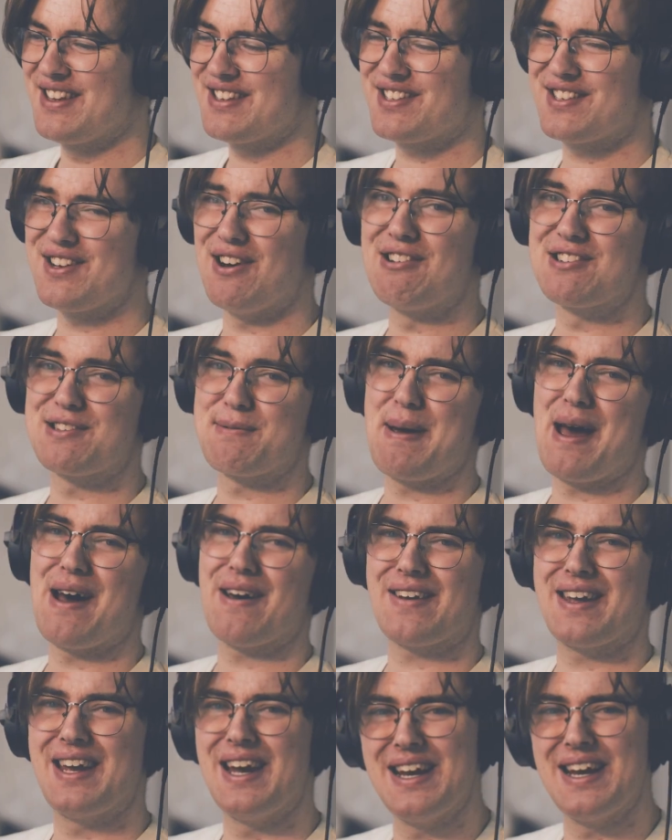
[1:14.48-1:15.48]
the song's
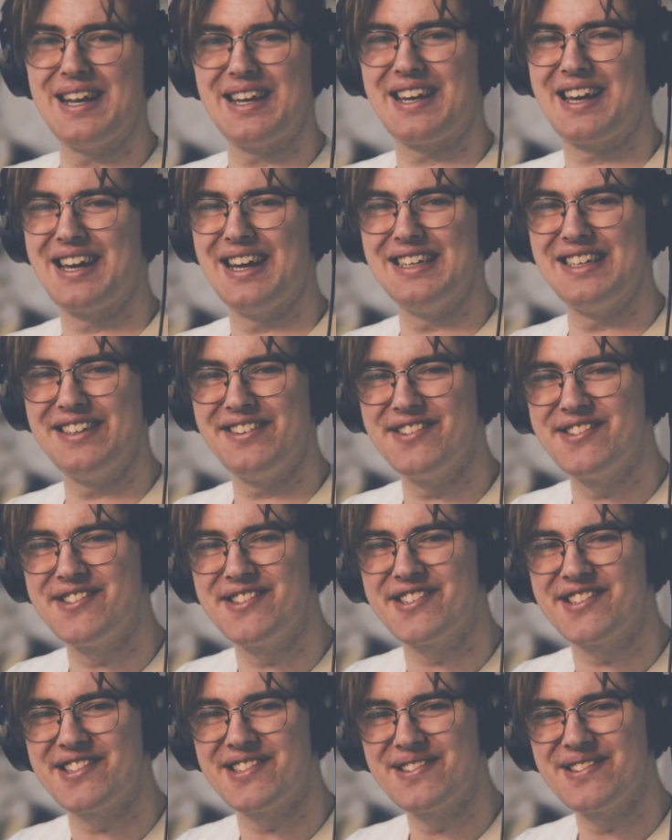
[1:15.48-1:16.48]
about killing
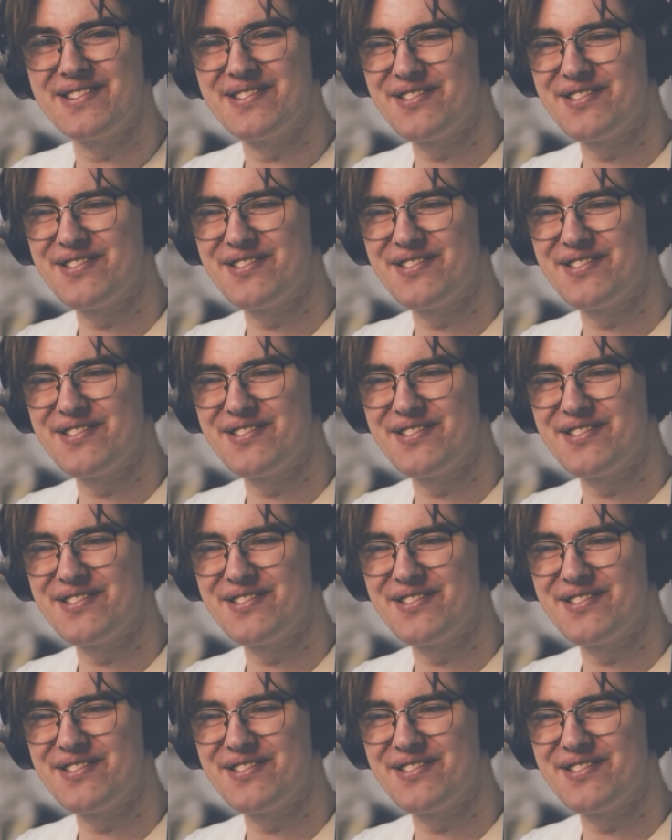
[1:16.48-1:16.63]
kids.